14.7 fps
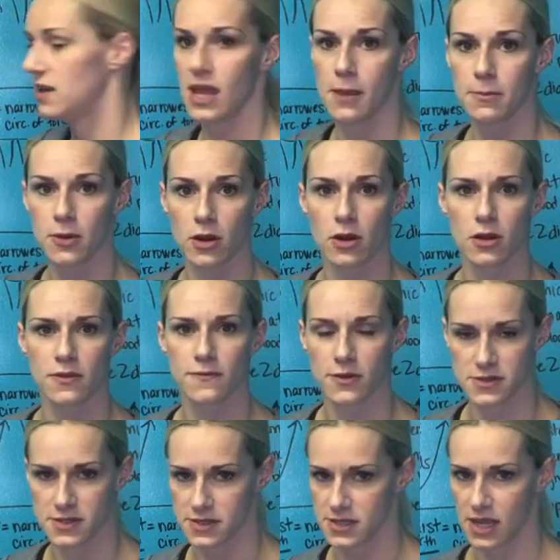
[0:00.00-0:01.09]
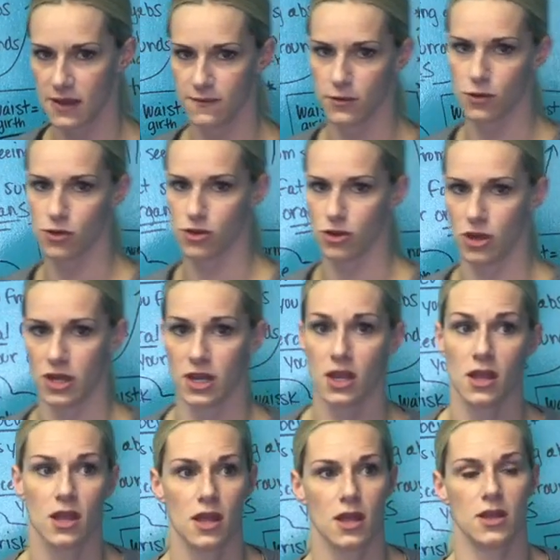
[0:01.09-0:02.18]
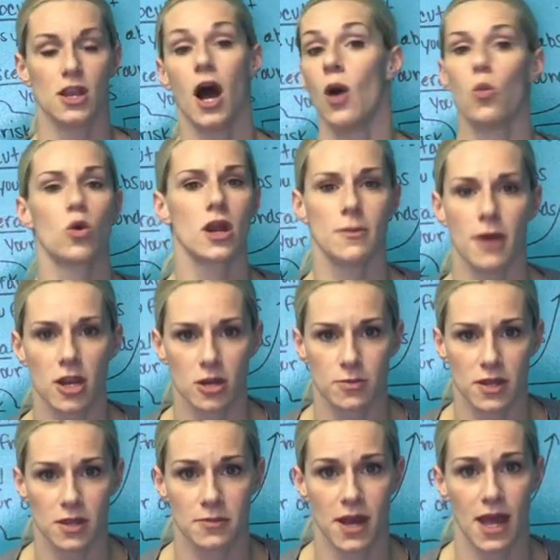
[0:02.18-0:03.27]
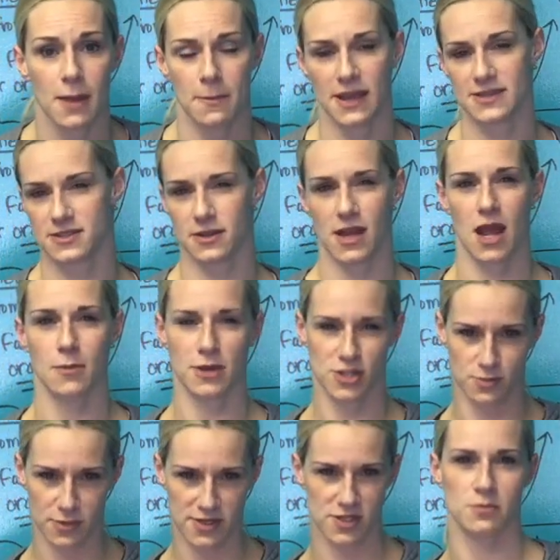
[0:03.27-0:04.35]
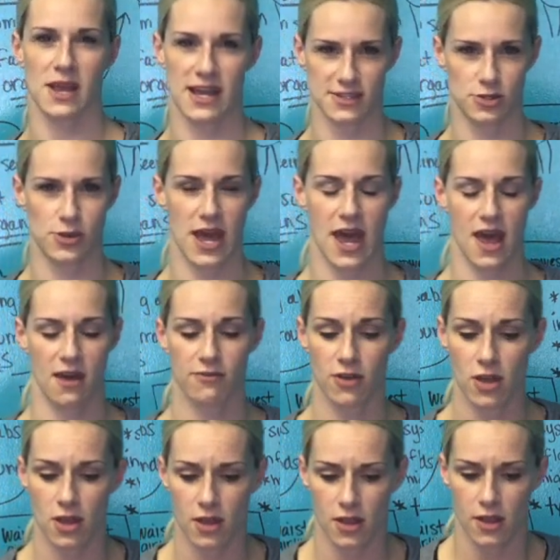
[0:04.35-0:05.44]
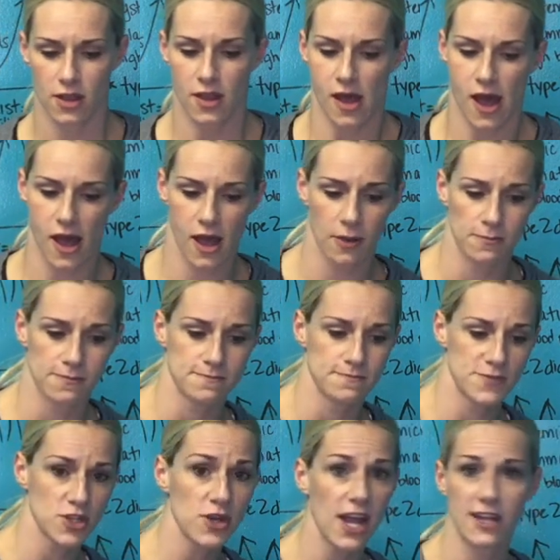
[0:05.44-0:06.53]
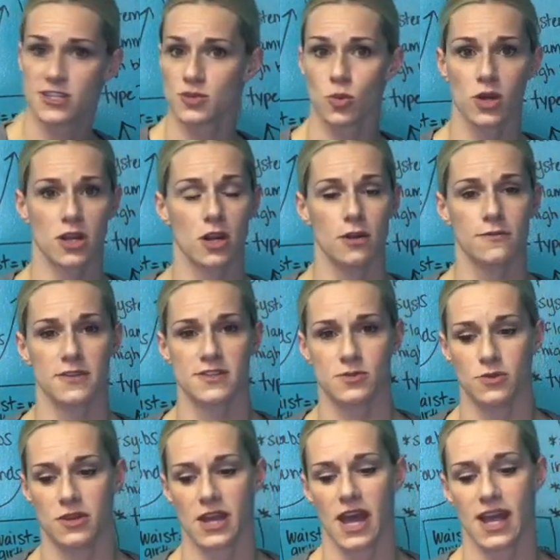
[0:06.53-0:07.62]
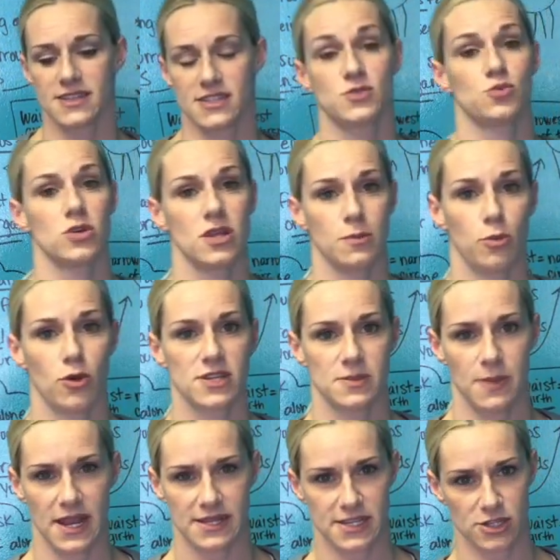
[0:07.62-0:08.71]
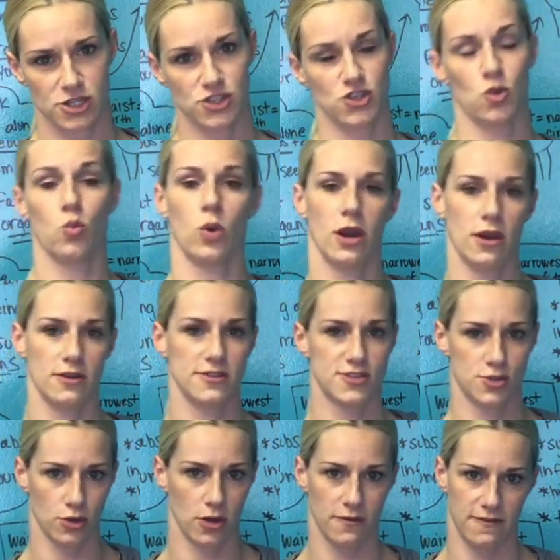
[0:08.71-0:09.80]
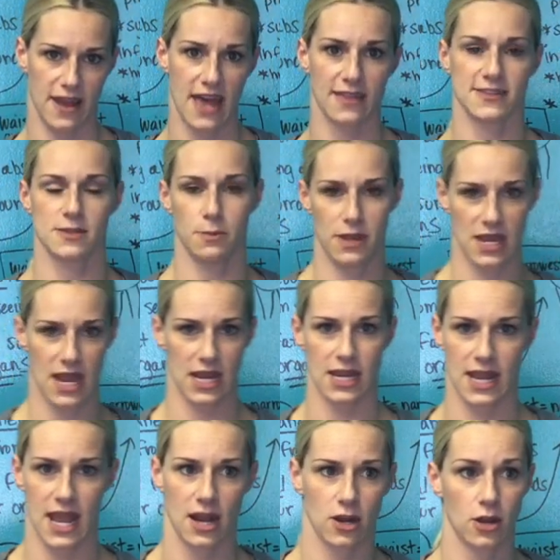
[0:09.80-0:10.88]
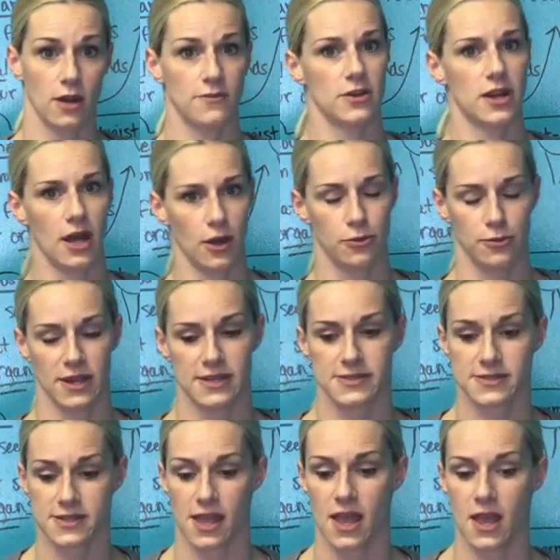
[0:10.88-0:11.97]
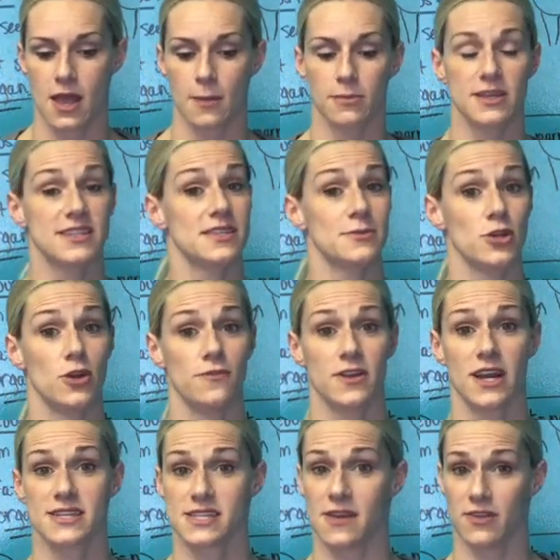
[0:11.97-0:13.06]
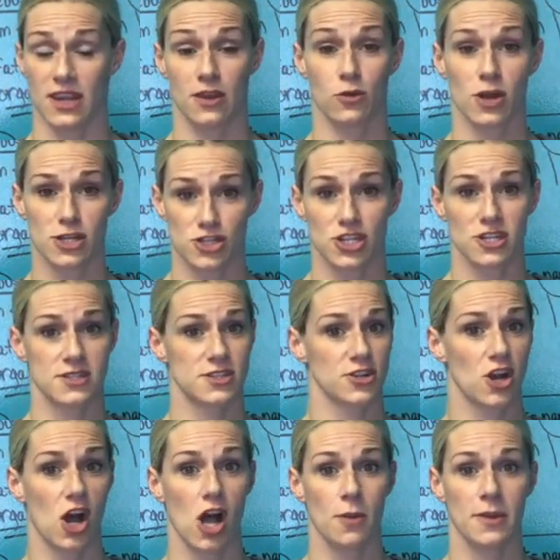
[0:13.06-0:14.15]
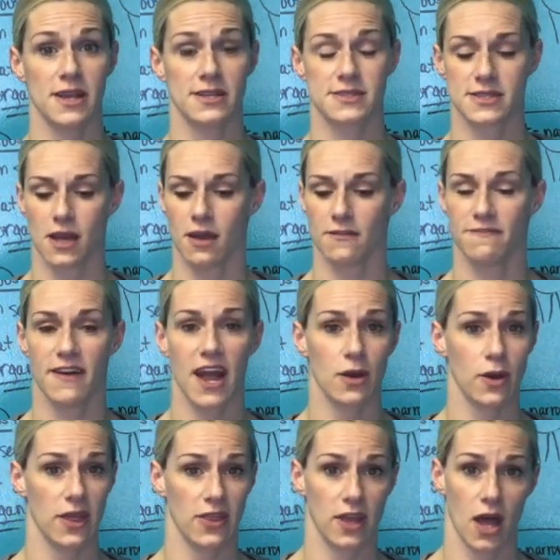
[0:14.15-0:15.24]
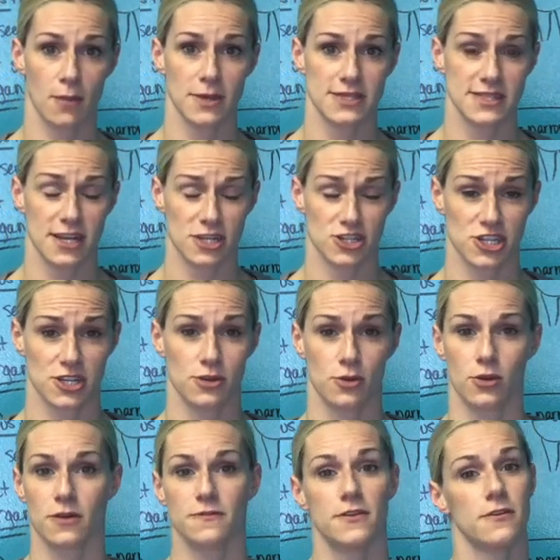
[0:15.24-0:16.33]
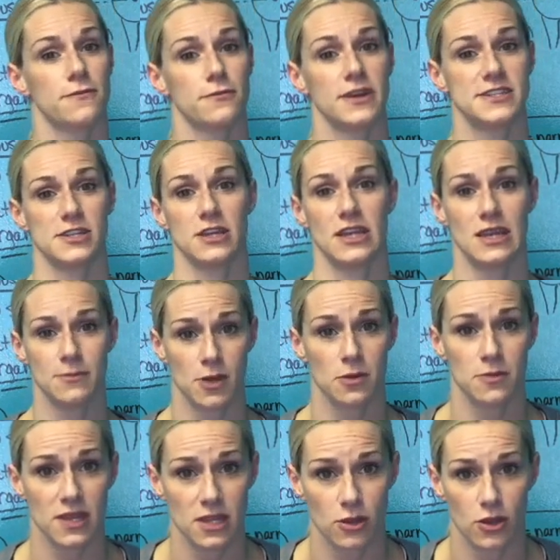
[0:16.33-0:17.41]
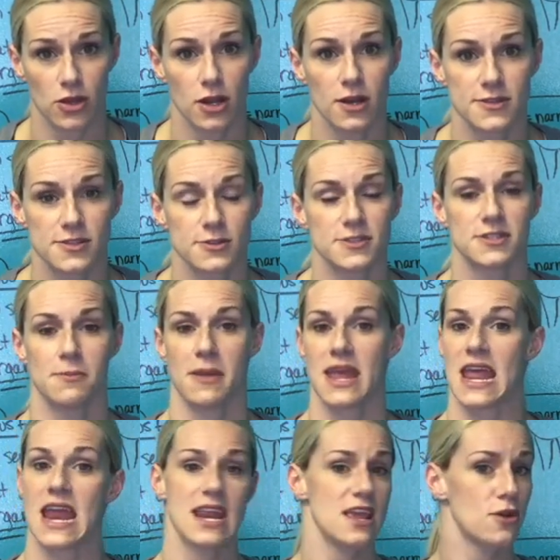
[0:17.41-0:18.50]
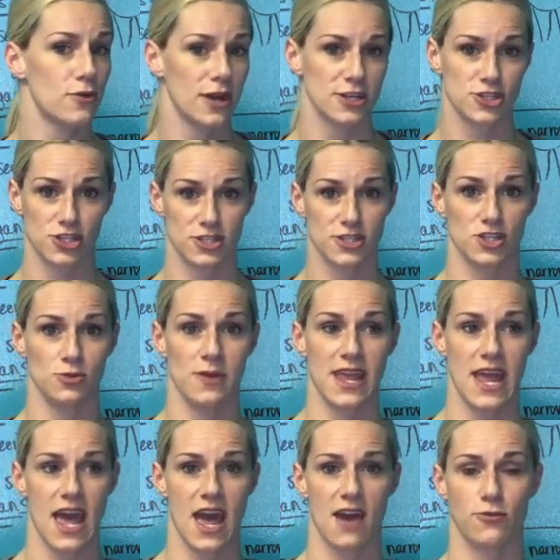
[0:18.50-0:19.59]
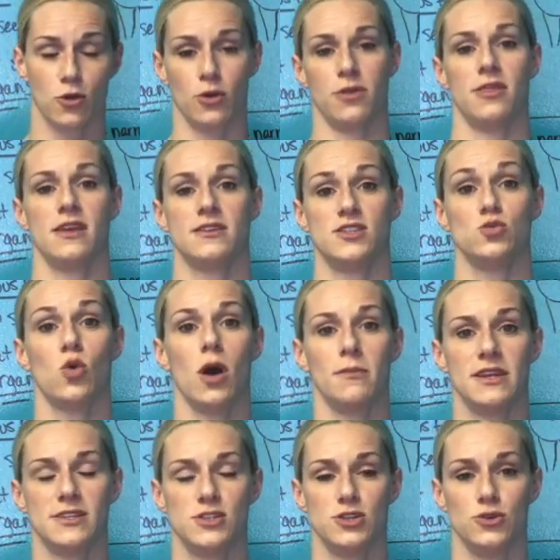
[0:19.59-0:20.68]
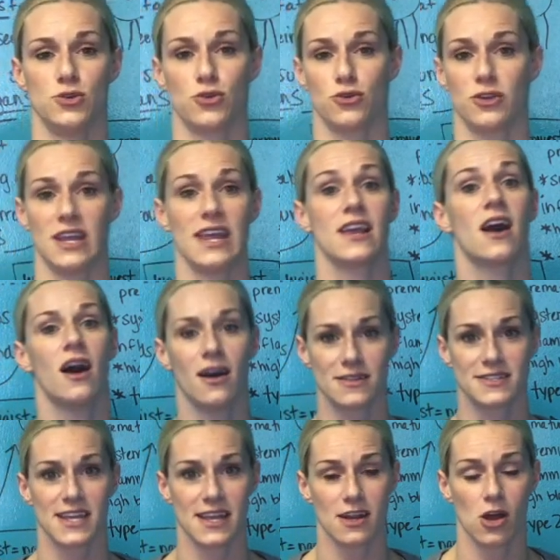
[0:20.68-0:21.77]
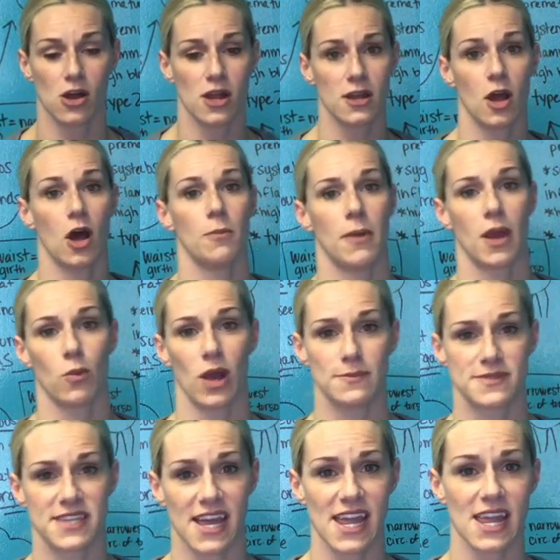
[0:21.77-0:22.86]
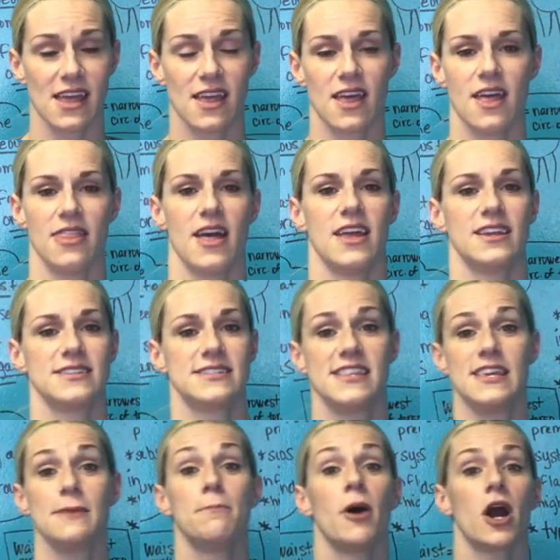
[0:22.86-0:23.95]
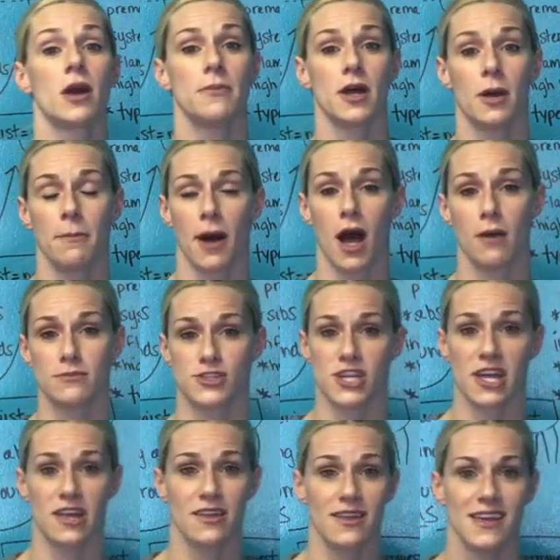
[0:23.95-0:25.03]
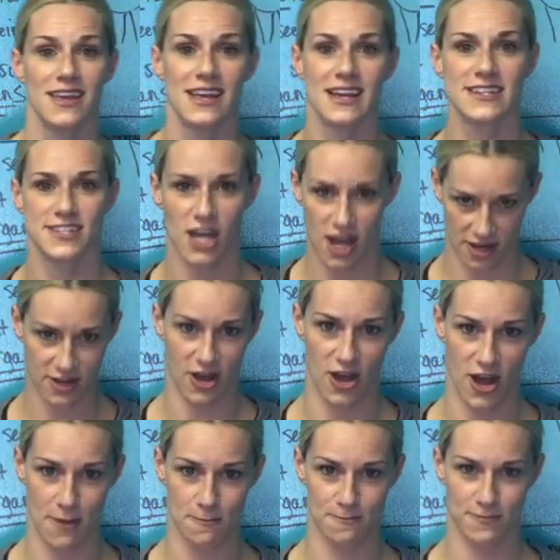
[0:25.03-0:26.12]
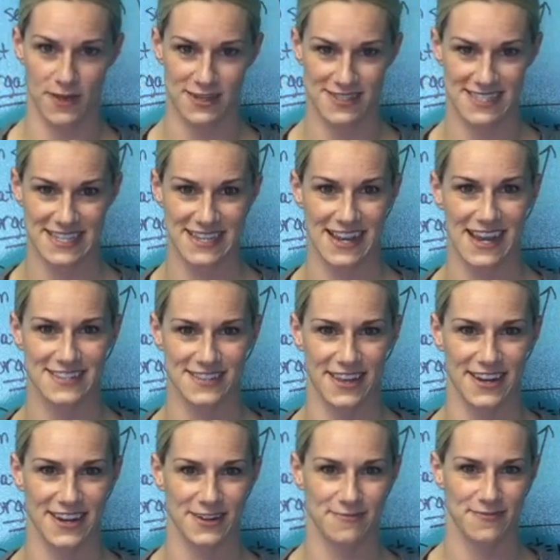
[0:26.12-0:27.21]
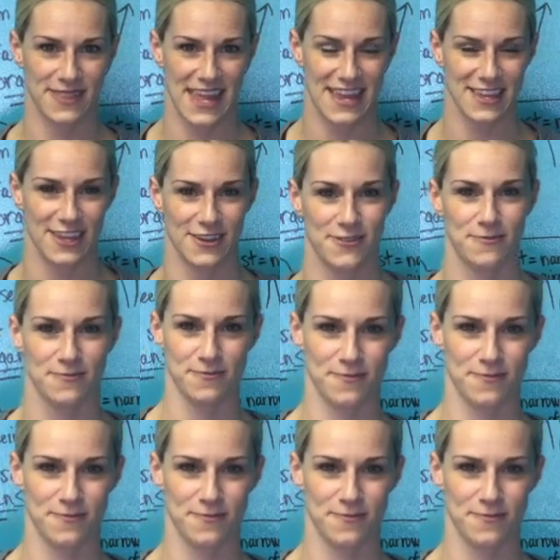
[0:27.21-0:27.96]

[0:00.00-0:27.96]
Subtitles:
and hip girth versus if you should not worry about your BMI based on how much muscle mass you have. So yeah, I just want to go over this with you guys. It's really important to pay attention to where you store your fat. That's a big indicator of your health risks. Please let me know if you guys have any questions or comments. Fire away in the comment section or feel free to email me. You can also submit any questions you may have or things you want me to create content on my website. That is thebarbellbombshell.com. See you guys later. Thank you.